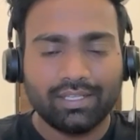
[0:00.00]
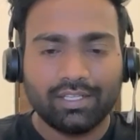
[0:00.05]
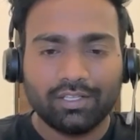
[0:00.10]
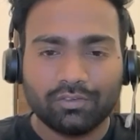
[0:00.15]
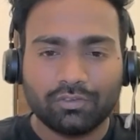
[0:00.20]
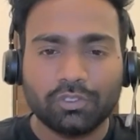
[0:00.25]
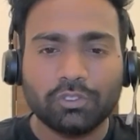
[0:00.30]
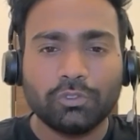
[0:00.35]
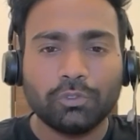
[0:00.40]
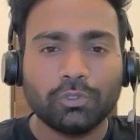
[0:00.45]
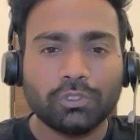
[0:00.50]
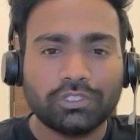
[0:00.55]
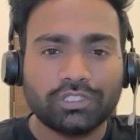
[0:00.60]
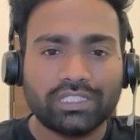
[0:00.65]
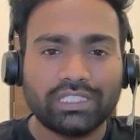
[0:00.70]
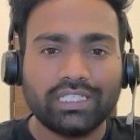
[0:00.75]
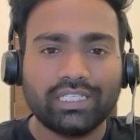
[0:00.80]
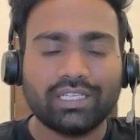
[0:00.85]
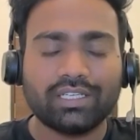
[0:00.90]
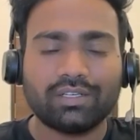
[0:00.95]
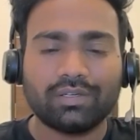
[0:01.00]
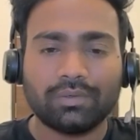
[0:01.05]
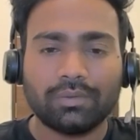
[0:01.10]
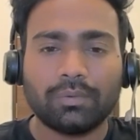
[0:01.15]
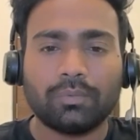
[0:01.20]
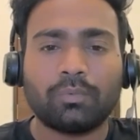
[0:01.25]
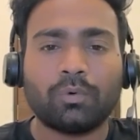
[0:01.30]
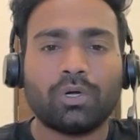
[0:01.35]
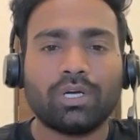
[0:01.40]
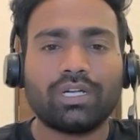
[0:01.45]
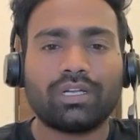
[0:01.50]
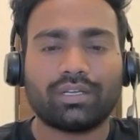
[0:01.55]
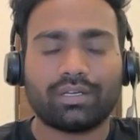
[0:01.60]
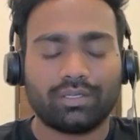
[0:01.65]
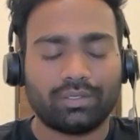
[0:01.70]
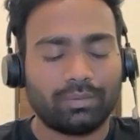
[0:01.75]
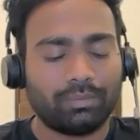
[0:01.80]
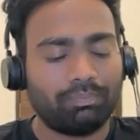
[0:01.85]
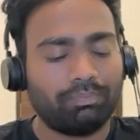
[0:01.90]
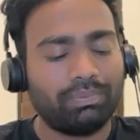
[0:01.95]
So, usually, what
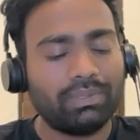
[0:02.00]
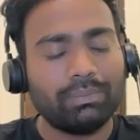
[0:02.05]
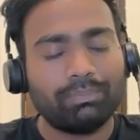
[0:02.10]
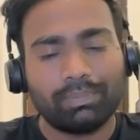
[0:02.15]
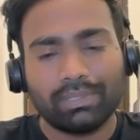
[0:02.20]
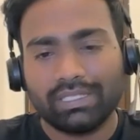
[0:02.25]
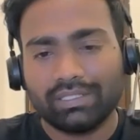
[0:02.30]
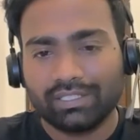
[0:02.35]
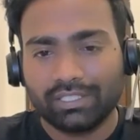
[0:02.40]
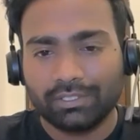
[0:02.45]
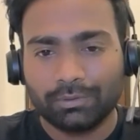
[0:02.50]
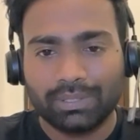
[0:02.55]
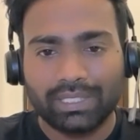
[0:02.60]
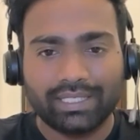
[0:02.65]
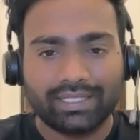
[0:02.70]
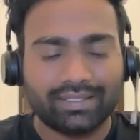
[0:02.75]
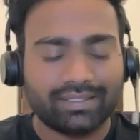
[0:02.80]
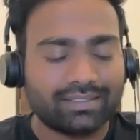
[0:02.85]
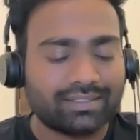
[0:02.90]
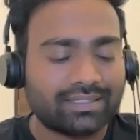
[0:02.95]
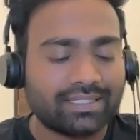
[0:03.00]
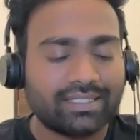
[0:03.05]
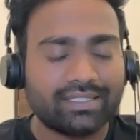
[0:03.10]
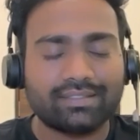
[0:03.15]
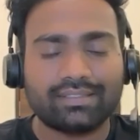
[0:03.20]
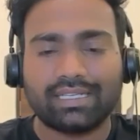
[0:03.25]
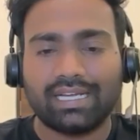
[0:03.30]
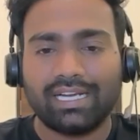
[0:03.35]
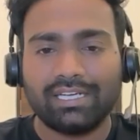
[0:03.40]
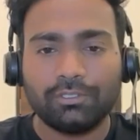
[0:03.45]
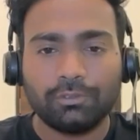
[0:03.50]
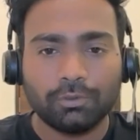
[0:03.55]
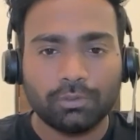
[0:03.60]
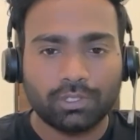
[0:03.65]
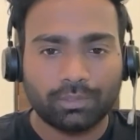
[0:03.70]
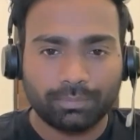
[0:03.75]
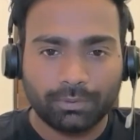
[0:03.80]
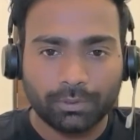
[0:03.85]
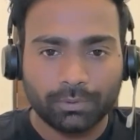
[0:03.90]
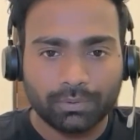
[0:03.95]
people in the United States and
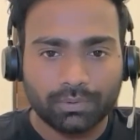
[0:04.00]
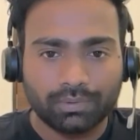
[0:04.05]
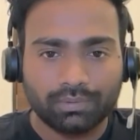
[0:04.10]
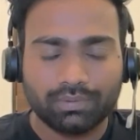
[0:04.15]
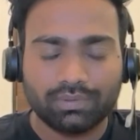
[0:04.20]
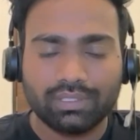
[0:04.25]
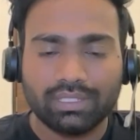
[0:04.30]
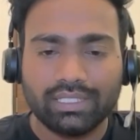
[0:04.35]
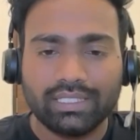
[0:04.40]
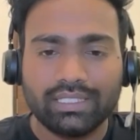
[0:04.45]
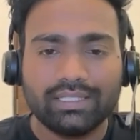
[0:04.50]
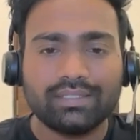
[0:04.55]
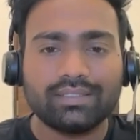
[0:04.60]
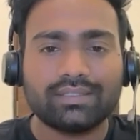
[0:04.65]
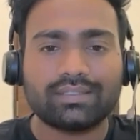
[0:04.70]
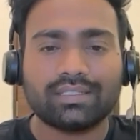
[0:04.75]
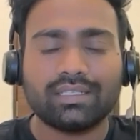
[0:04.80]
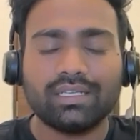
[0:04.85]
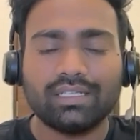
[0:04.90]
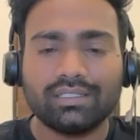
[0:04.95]
Europe do is